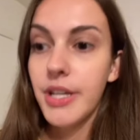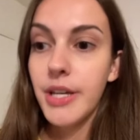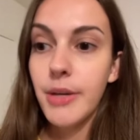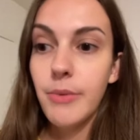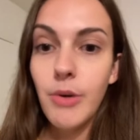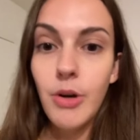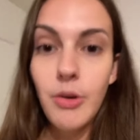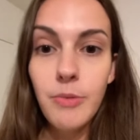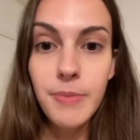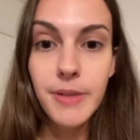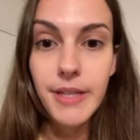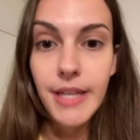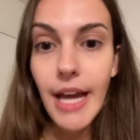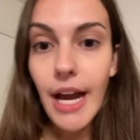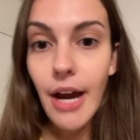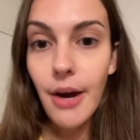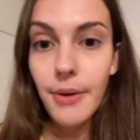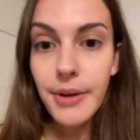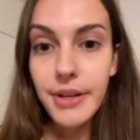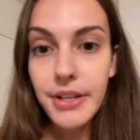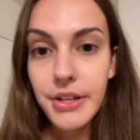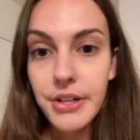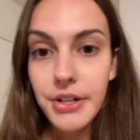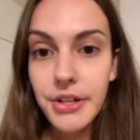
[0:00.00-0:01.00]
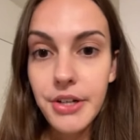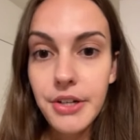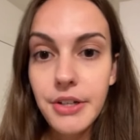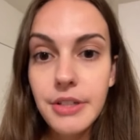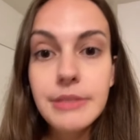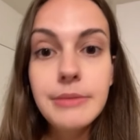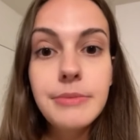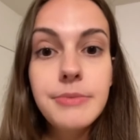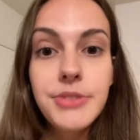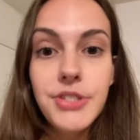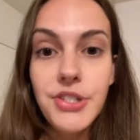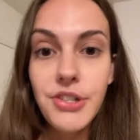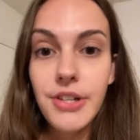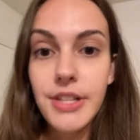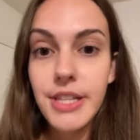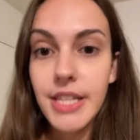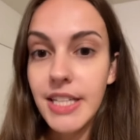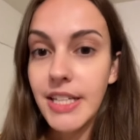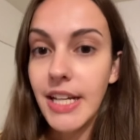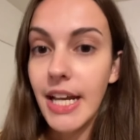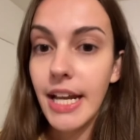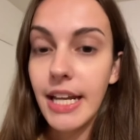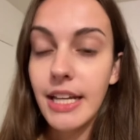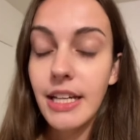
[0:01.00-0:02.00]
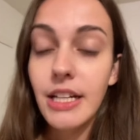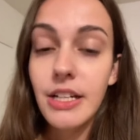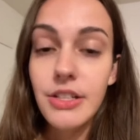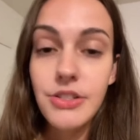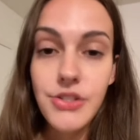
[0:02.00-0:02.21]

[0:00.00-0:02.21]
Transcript: he won't be out here during the night